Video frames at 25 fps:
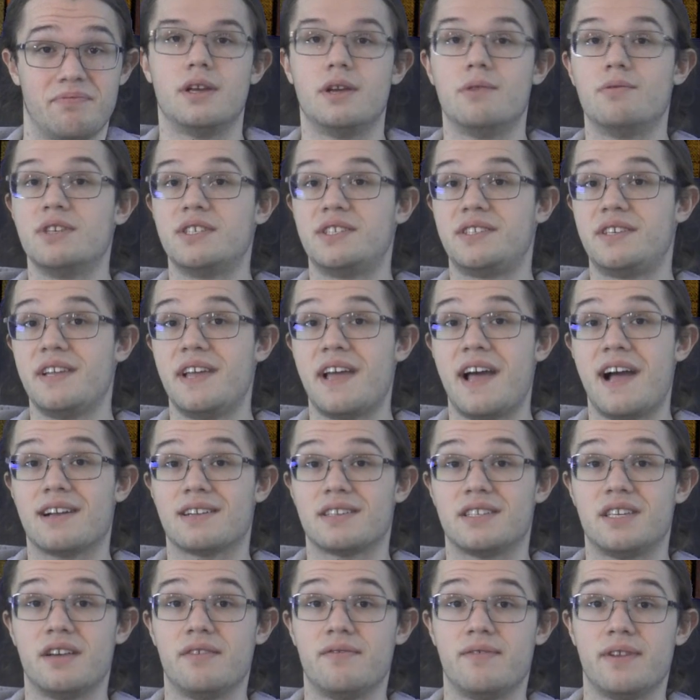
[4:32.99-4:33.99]
It was the
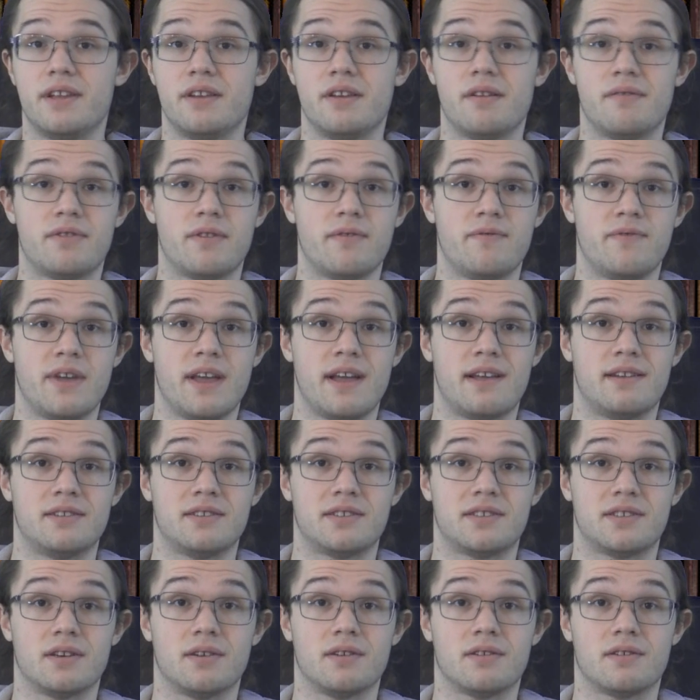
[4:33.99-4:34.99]
activity of the
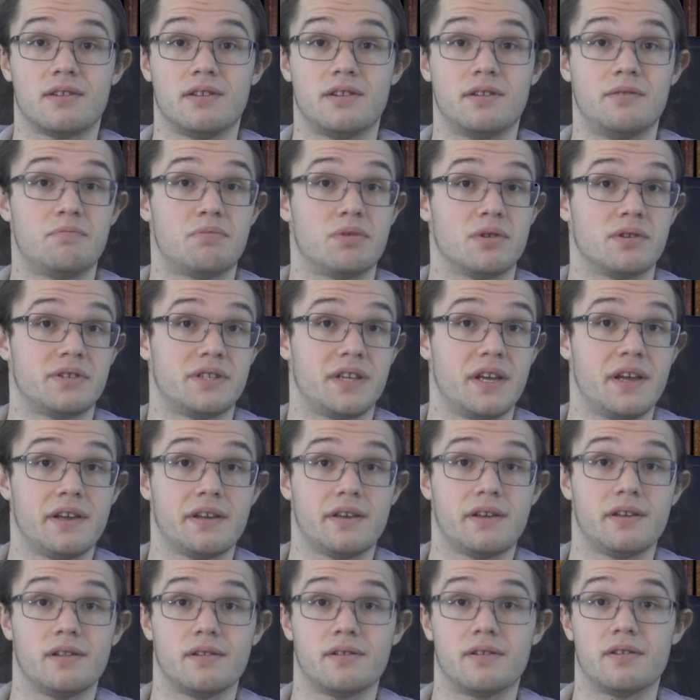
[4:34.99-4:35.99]
Vienna Circle in
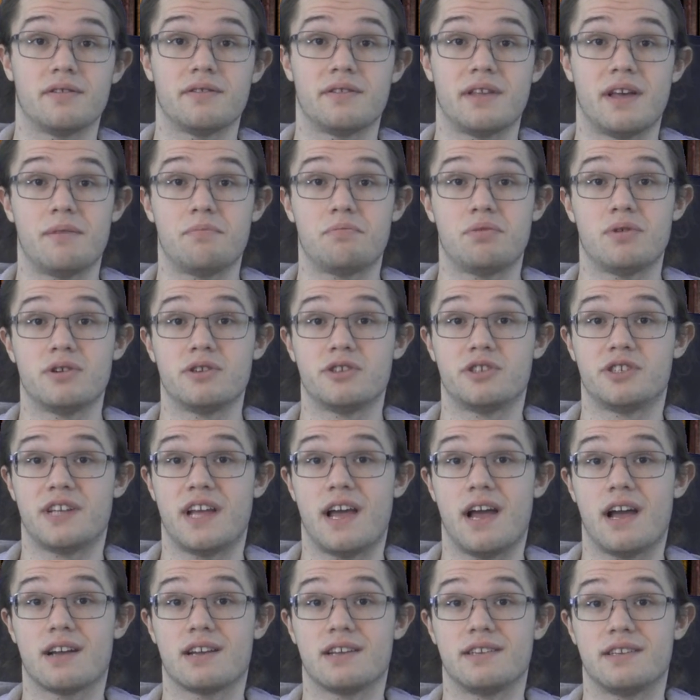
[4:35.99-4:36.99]
particular that
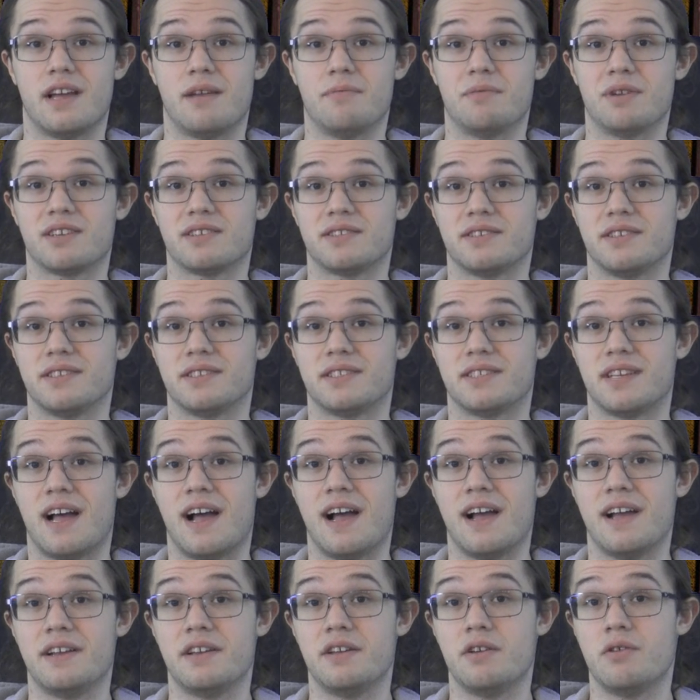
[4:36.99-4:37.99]
pushed academic
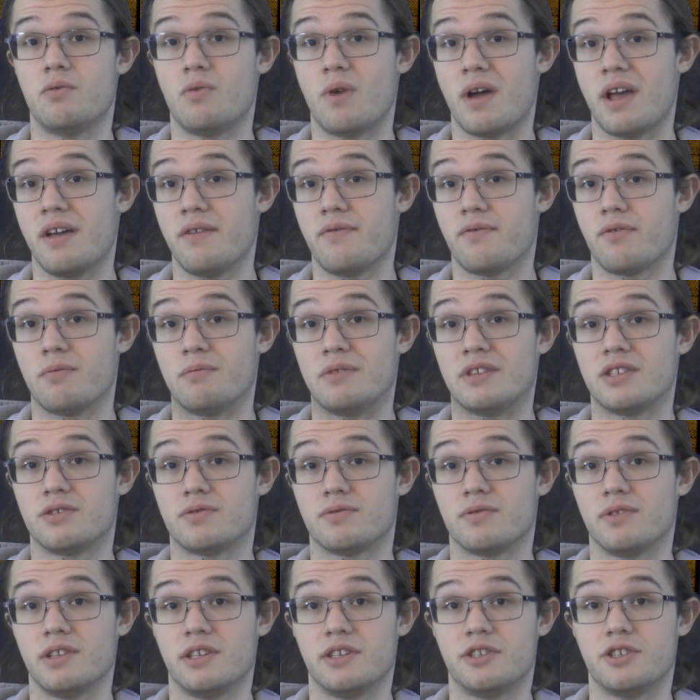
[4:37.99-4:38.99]
society away from
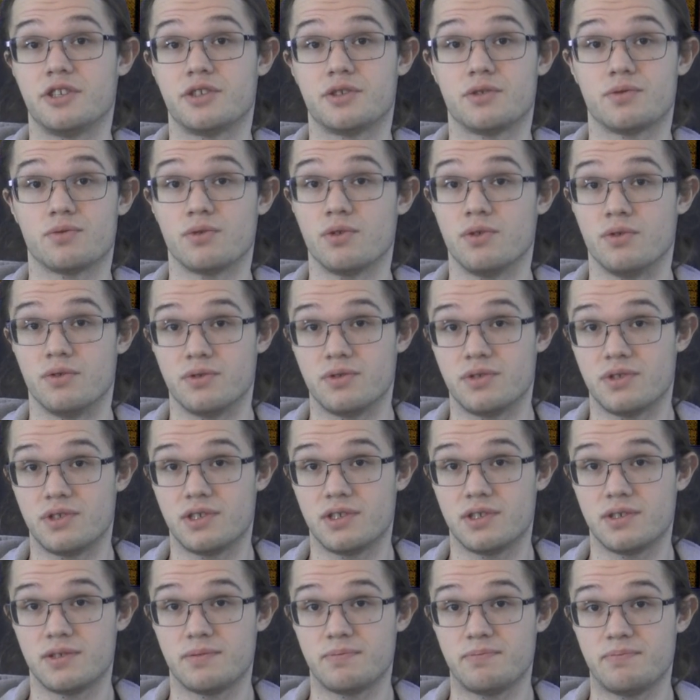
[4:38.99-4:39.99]
its religious
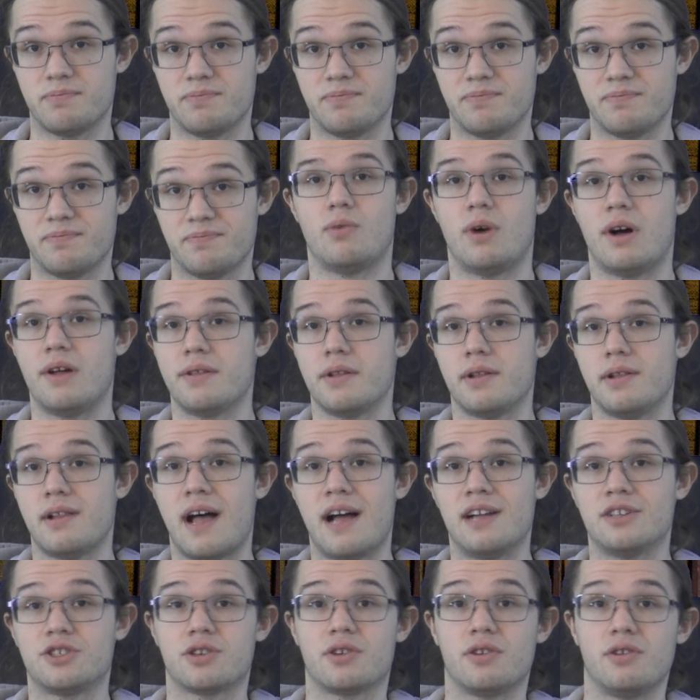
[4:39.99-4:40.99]
roots. While the
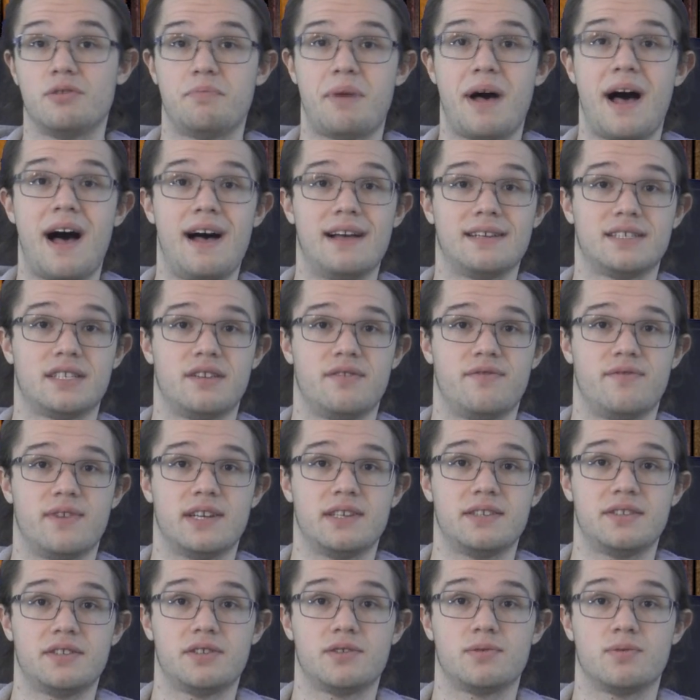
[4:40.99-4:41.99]
logical
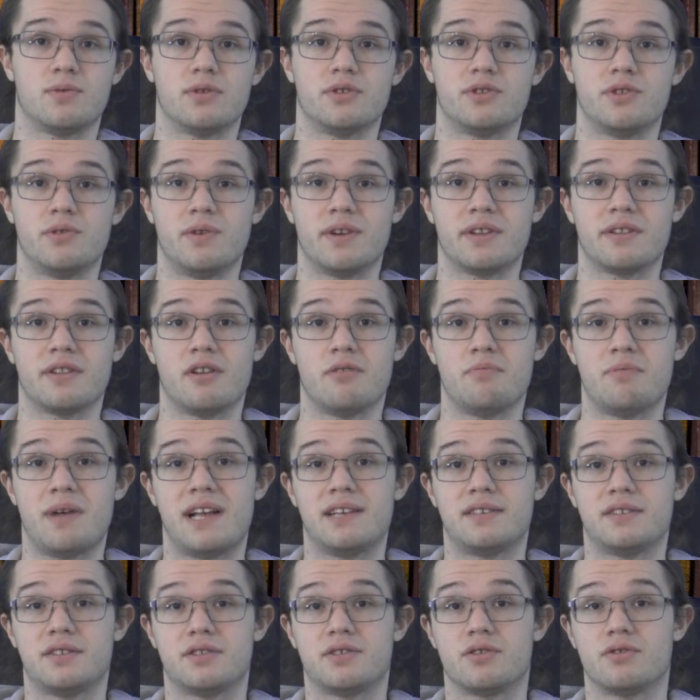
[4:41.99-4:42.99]
positivists were doing their
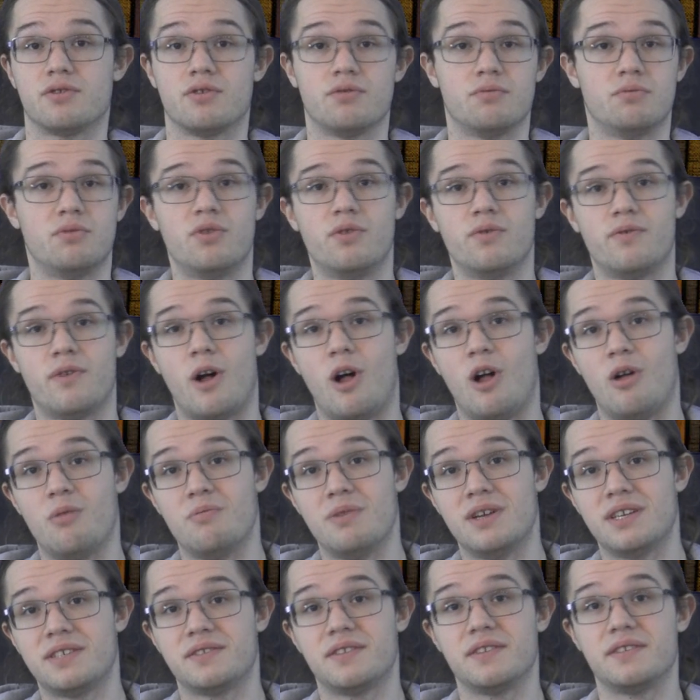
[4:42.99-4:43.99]
best to remove
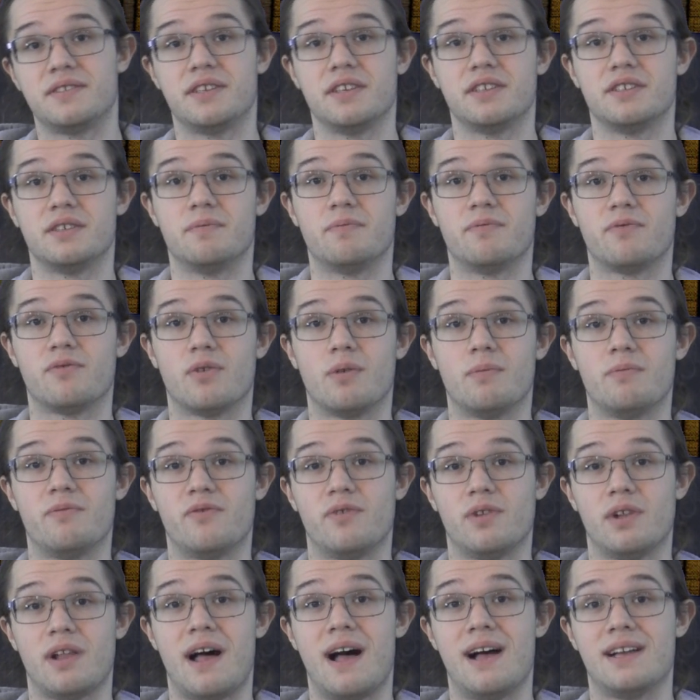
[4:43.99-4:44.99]
all mysticism from
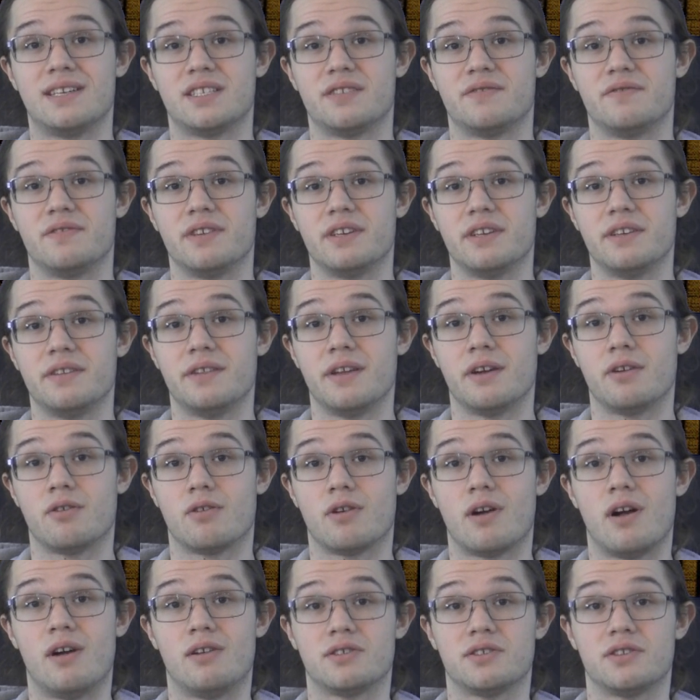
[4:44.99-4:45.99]
philosophy, they
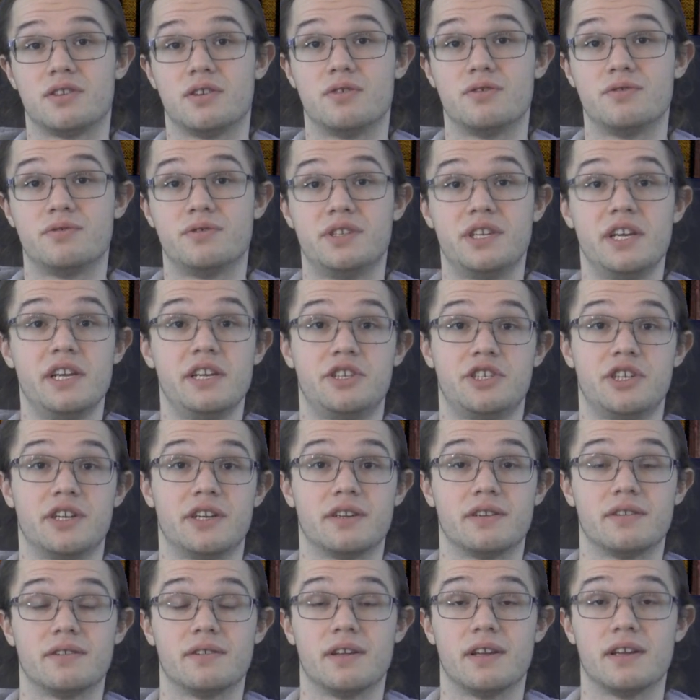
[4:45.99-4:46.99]
were also
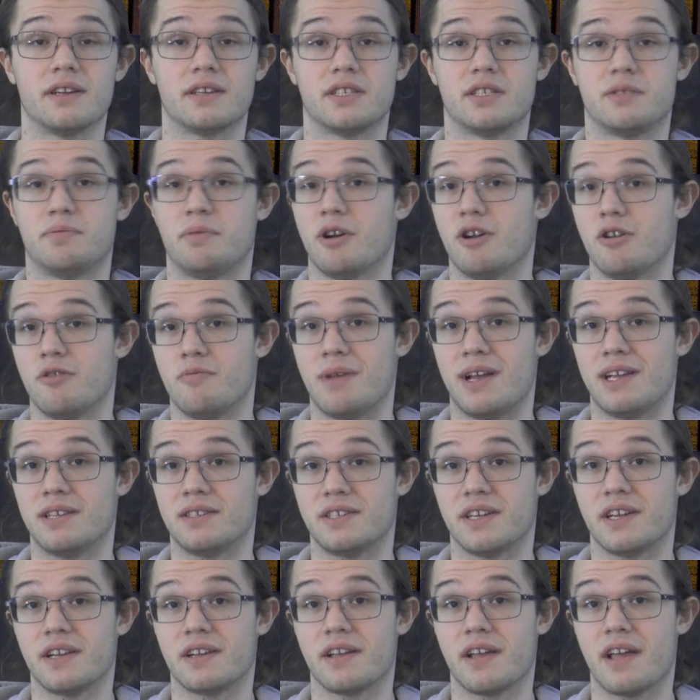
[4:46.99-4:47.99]
teaching,
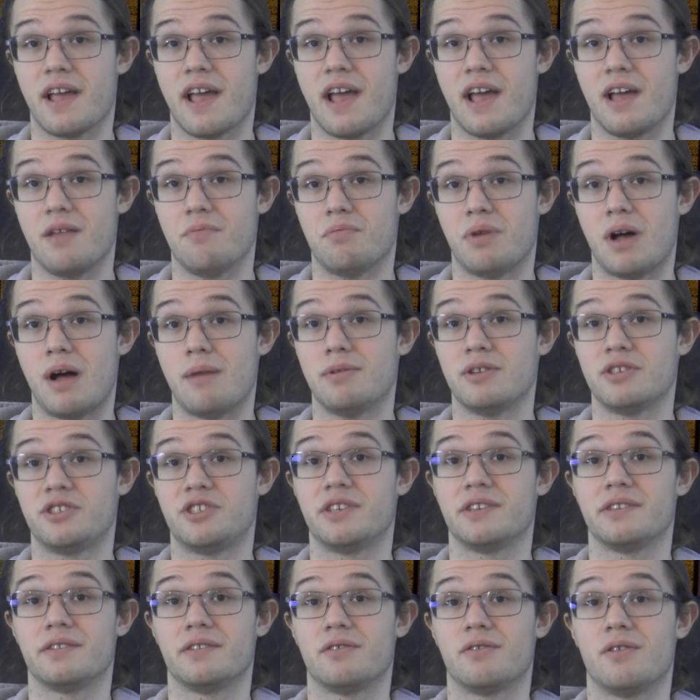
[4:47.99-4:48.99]
experimenting, and
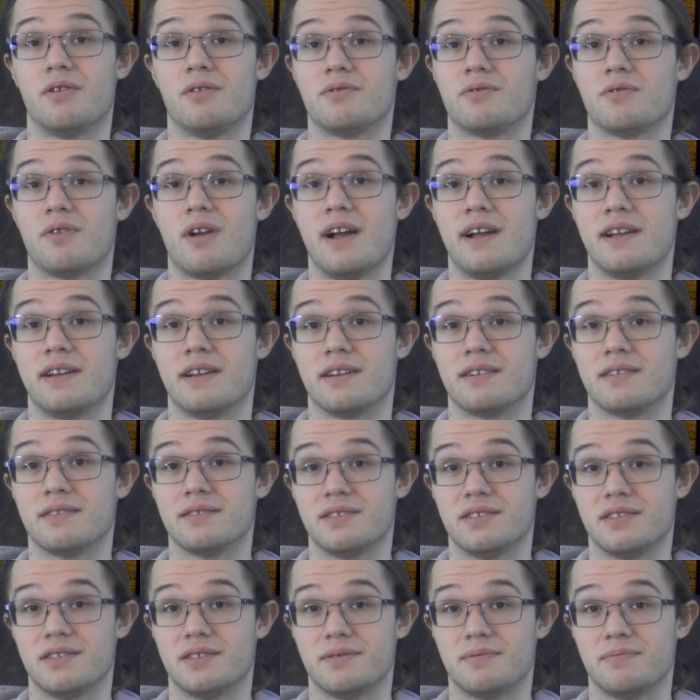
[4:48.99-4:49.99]
publishing their own
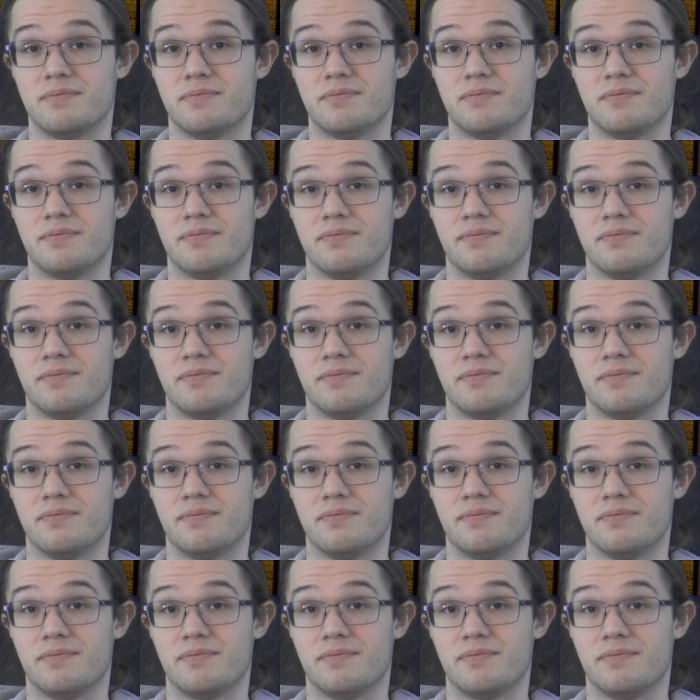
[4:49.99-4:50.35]
writings.